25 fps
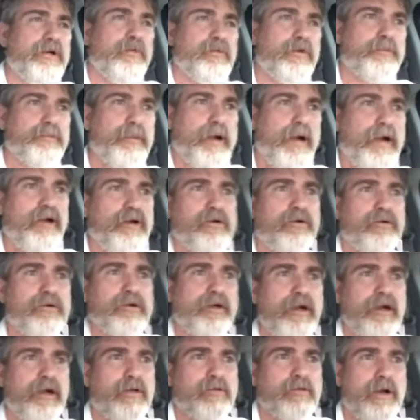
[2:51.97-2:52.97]
when my
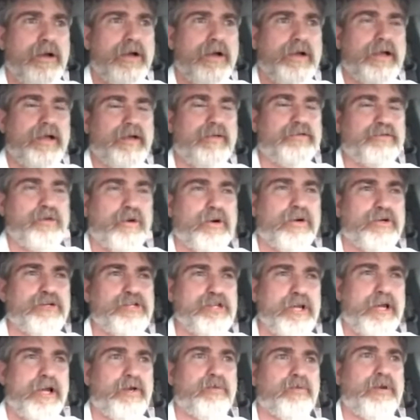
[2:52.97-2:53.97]
own uh, White House source
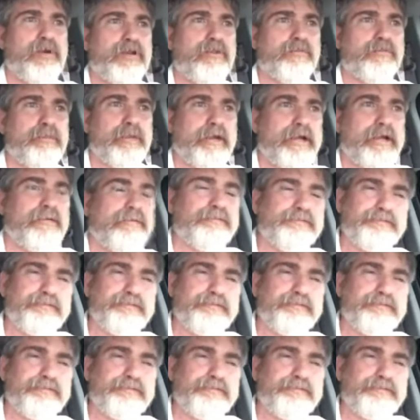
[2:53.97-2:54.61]
shared with me